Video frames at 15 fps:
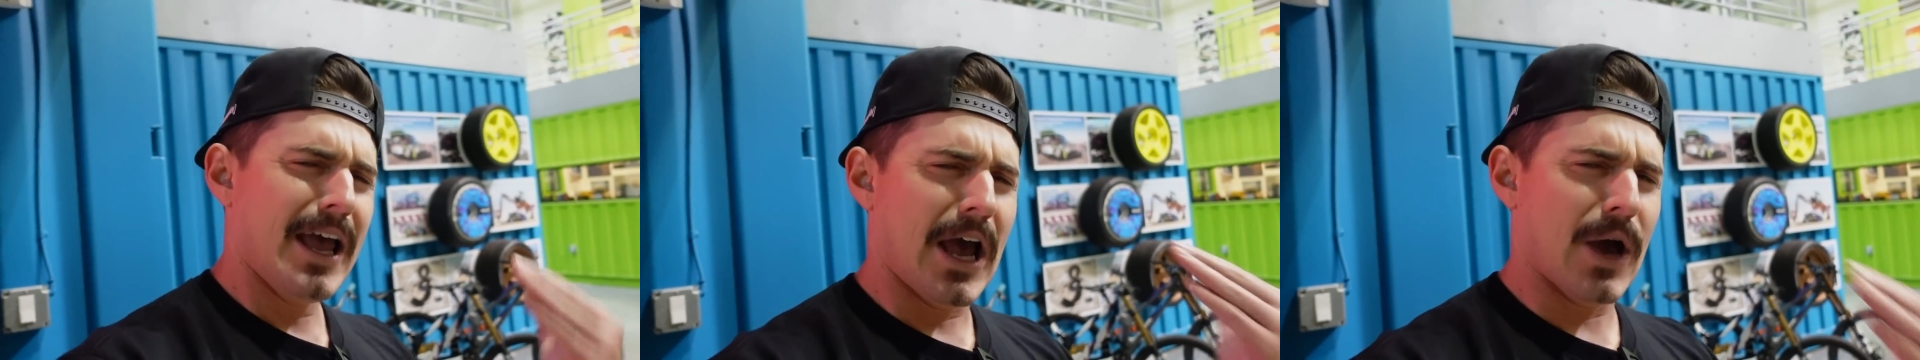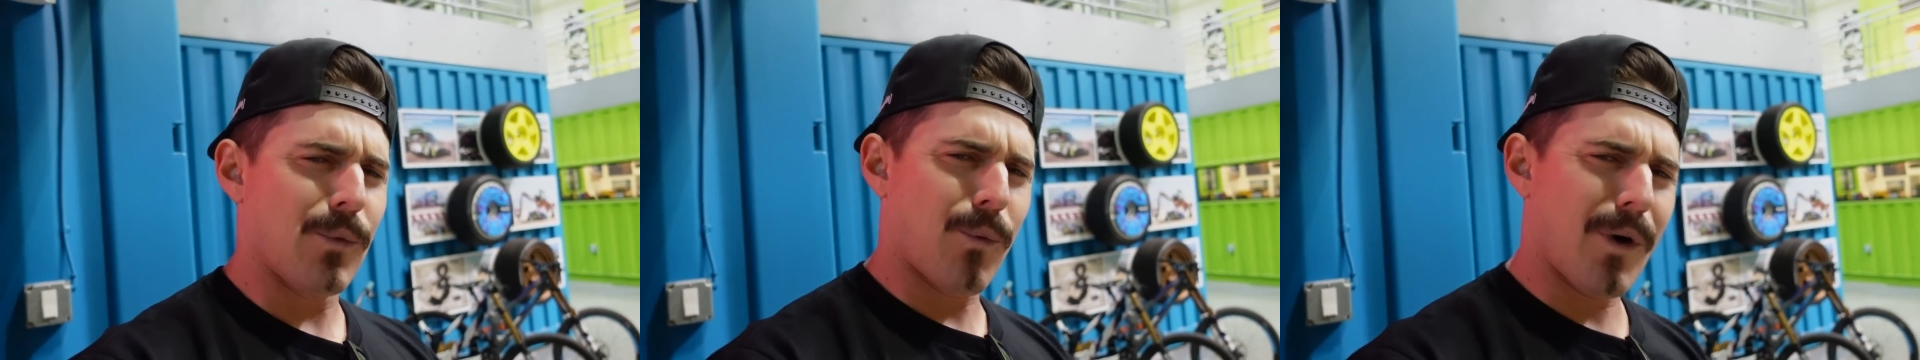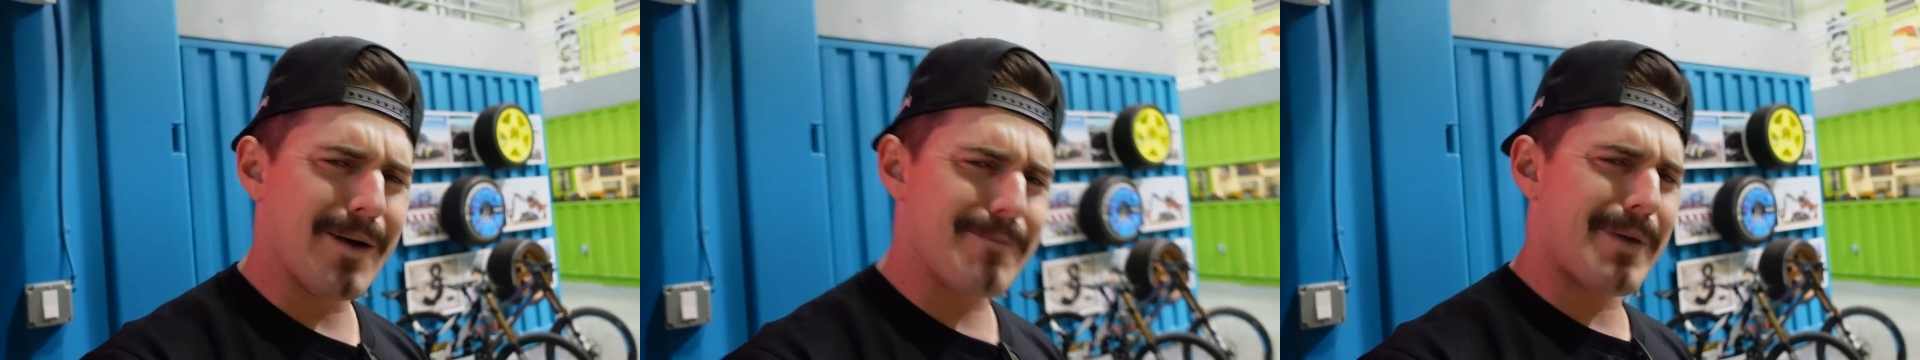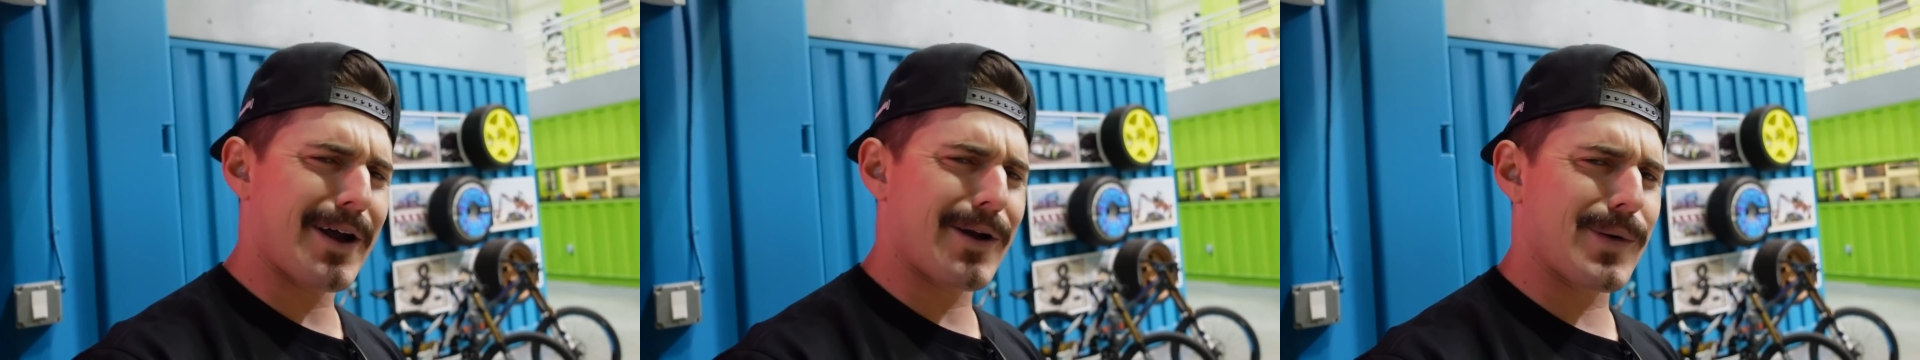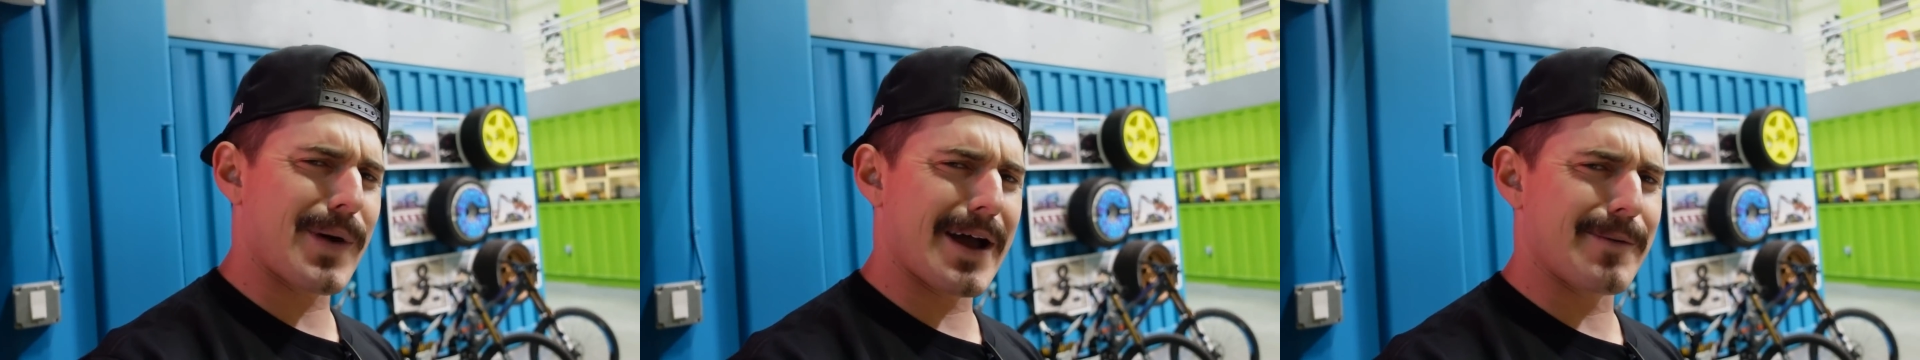And what
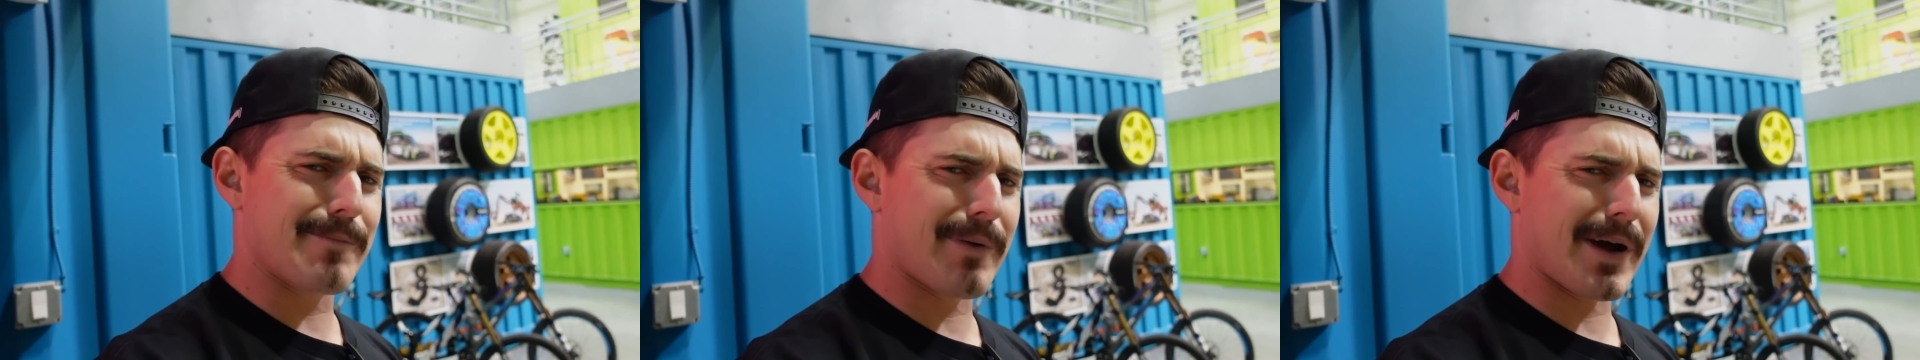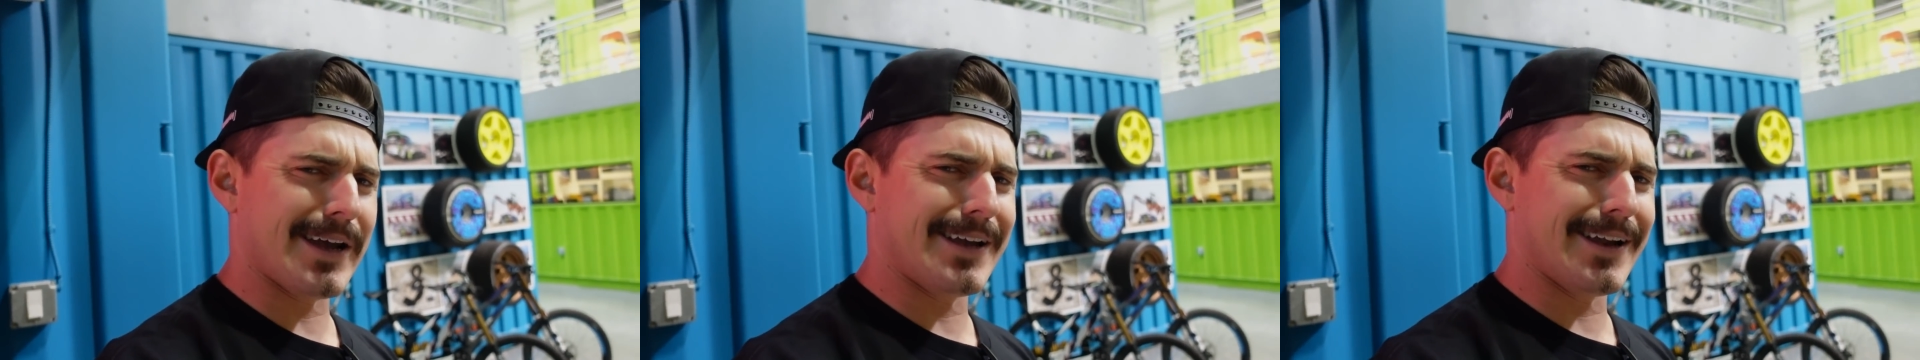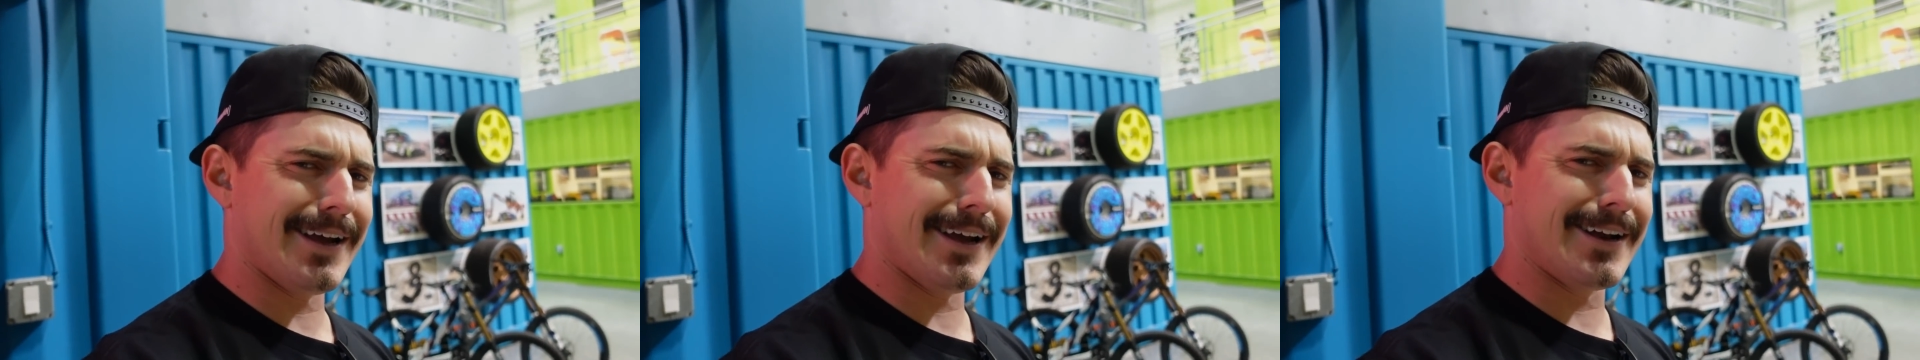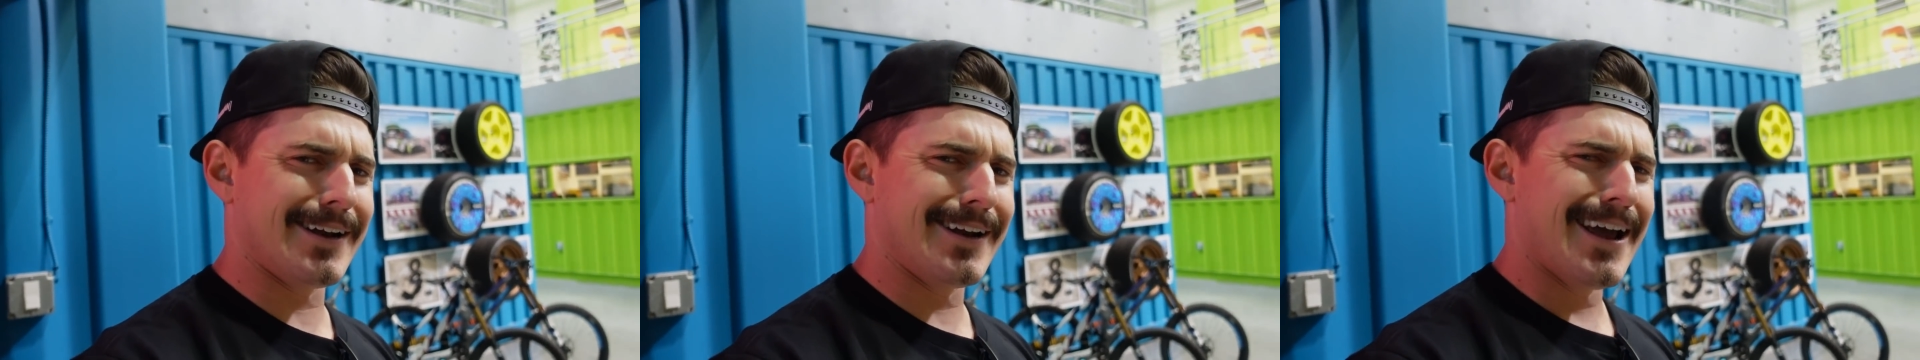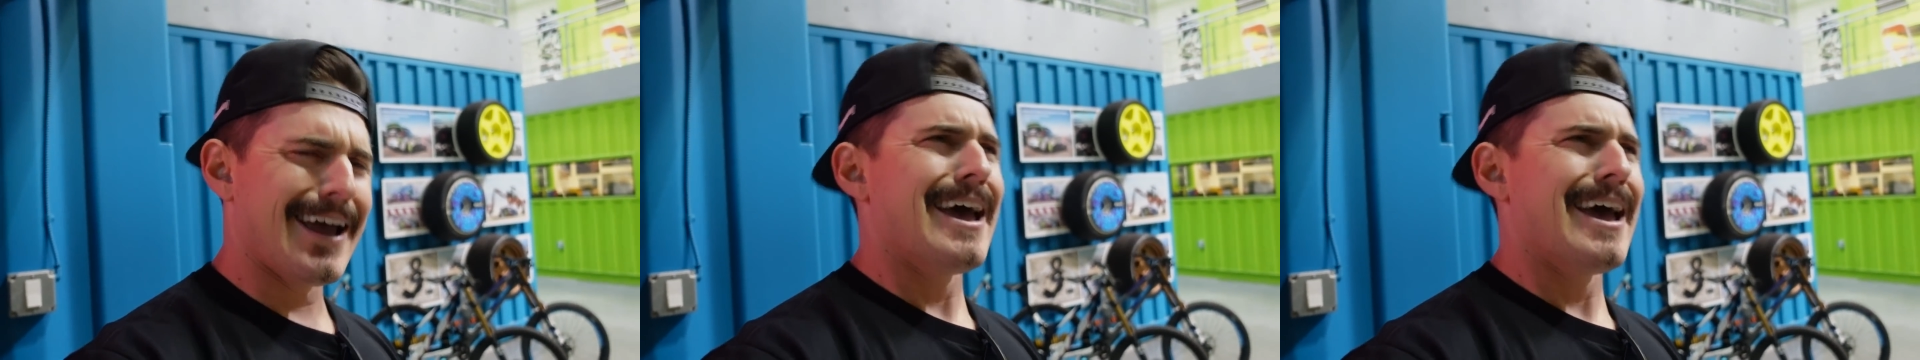better way to break it in